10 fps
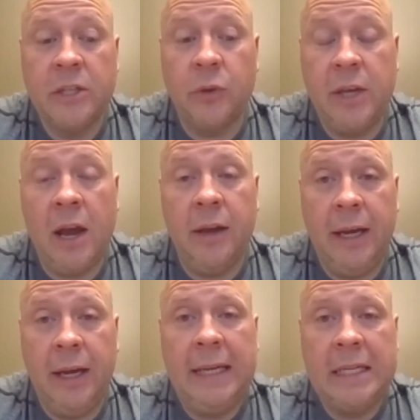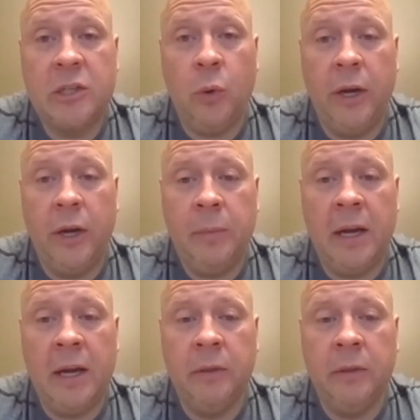So, yeah, it is quite a
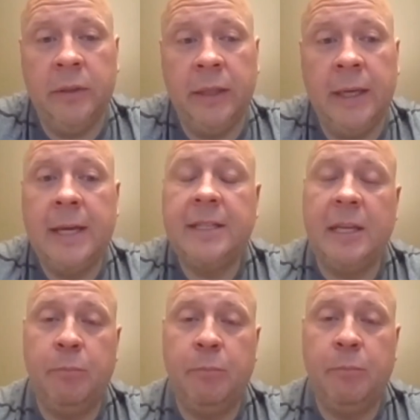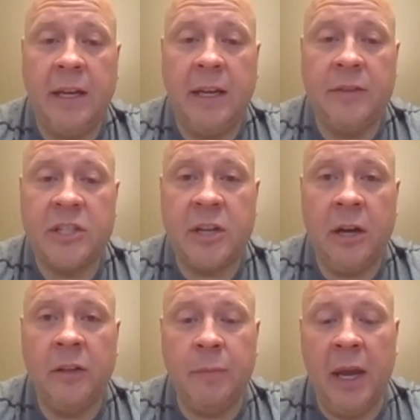possibility. Depending on the
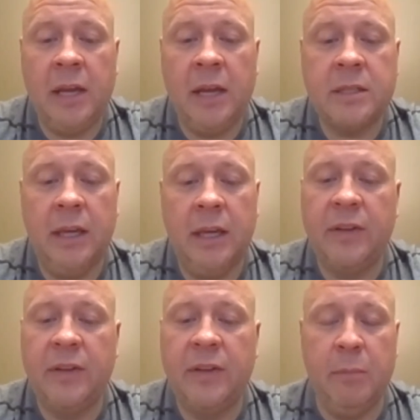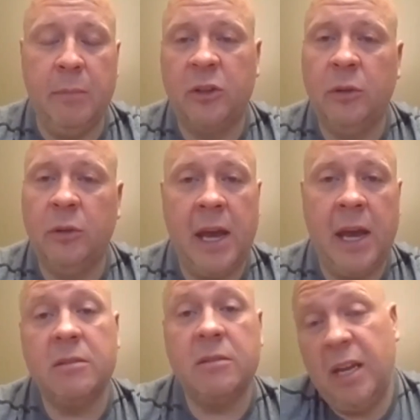style of mask, if it's a medical
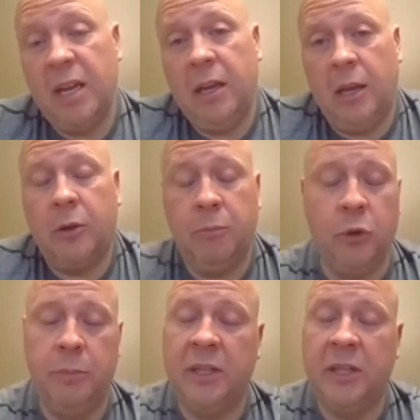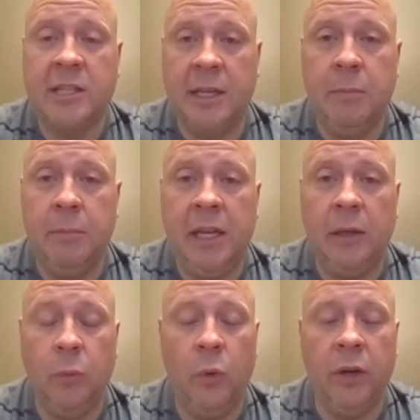mask, it could potentially
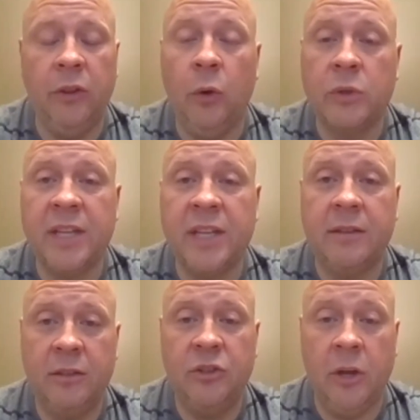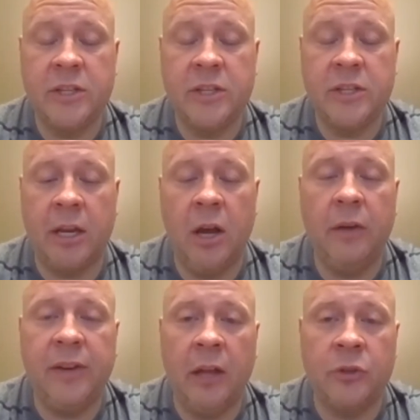be one of those that does set
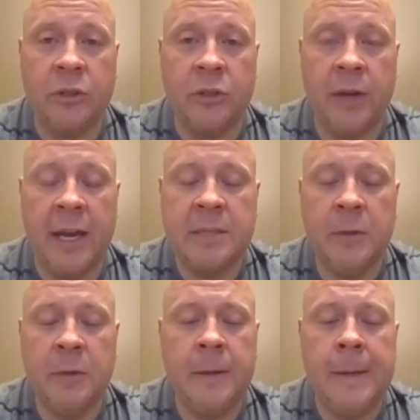off allergies or asthma.